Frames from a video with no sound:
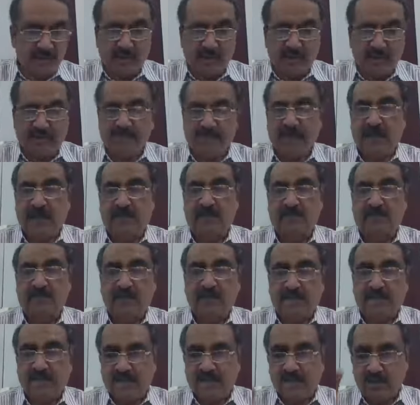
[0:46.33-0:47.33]
So
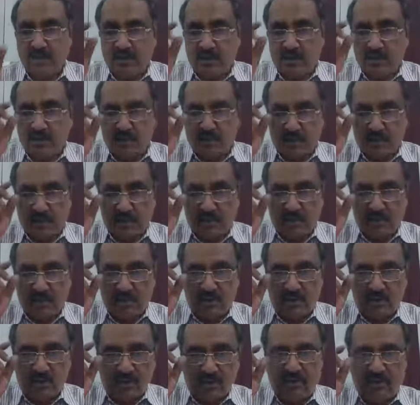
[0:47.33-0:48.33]
I'm just go
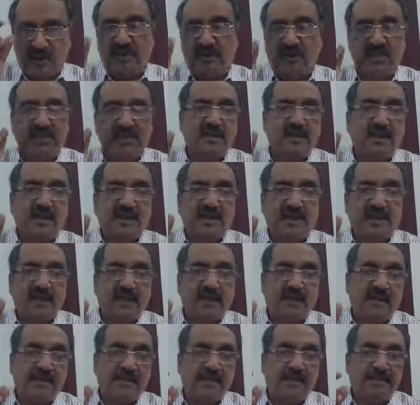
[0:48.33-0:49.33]
read the
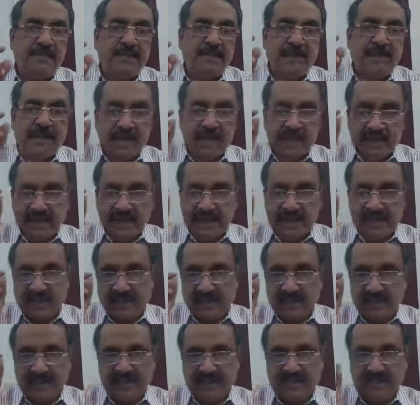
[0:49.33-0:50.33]
circular
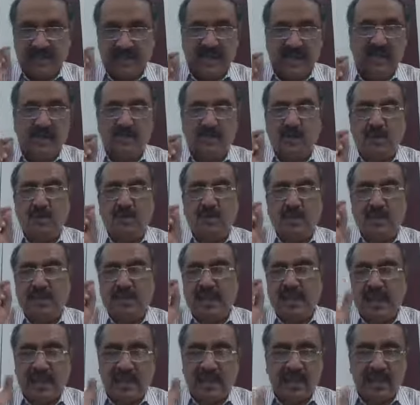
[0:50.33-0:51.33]
and tell
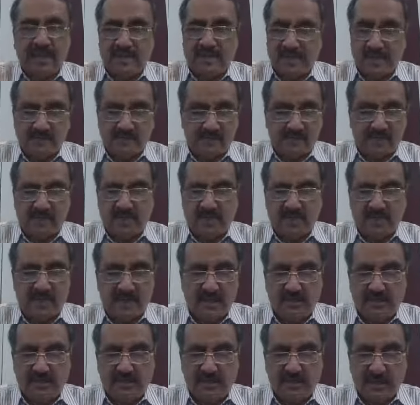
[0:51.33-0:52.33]
about the highlights of
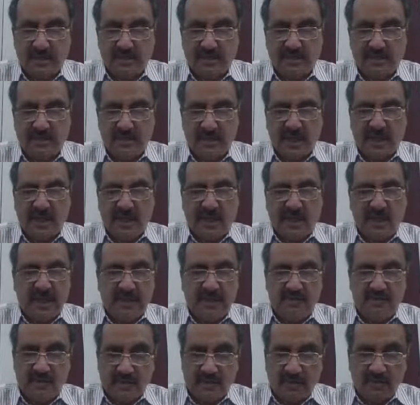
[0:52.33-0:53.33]
that points.
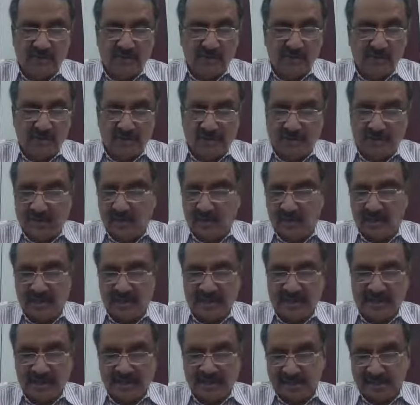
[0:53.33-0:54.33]
In view of the
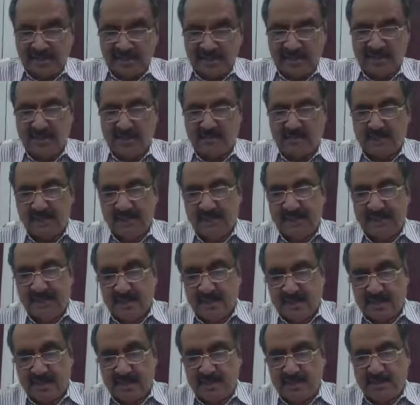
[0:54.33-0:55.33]
difficulties expressed
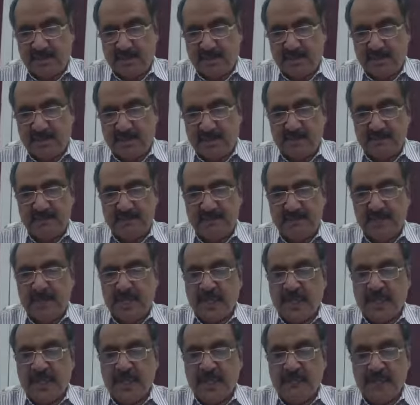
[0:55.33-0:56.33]
by certain banks
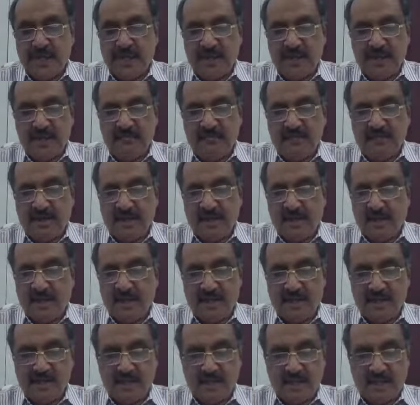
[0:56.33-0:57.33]
in the matter of
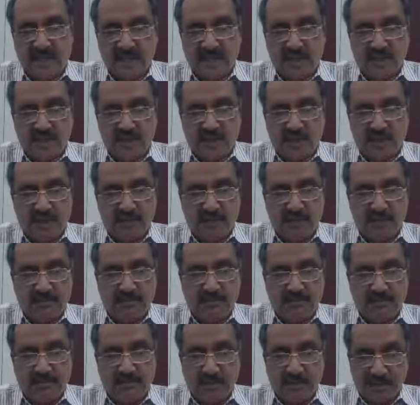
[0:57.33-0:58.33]
conducting
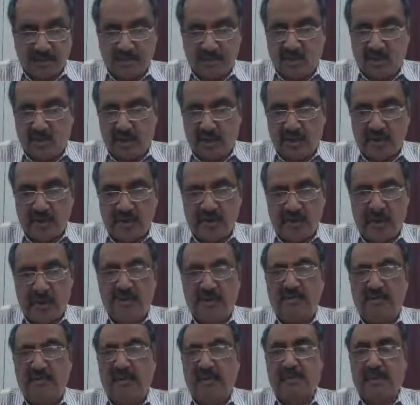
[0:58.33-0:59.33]
statutory branch audit
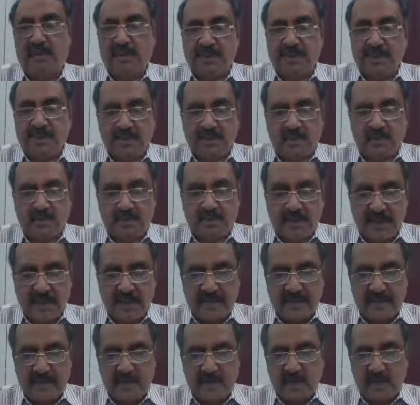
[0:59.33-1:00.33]
in public sector
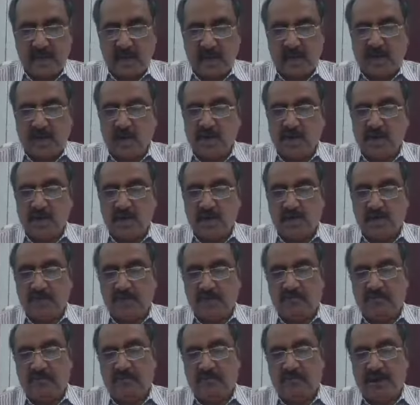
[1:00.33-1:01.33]
bank on
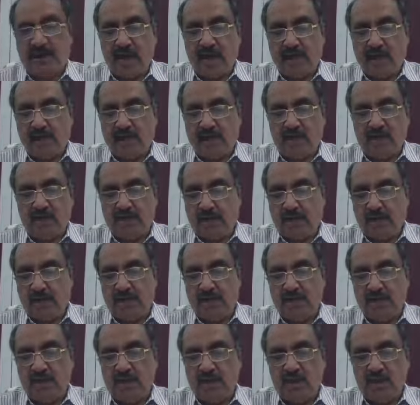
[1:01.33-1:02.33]
account of
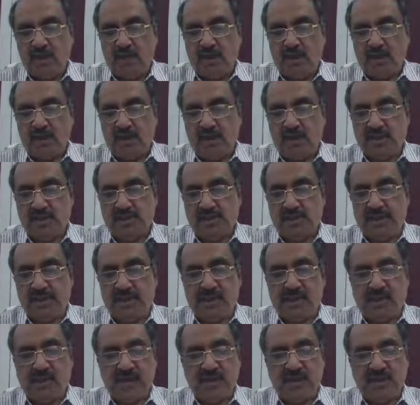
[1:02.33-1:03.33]
lockdown situation
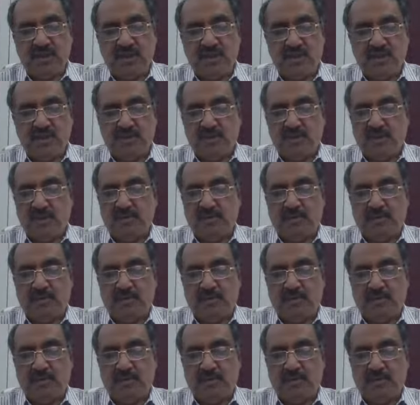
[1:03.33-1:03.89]
prevailing due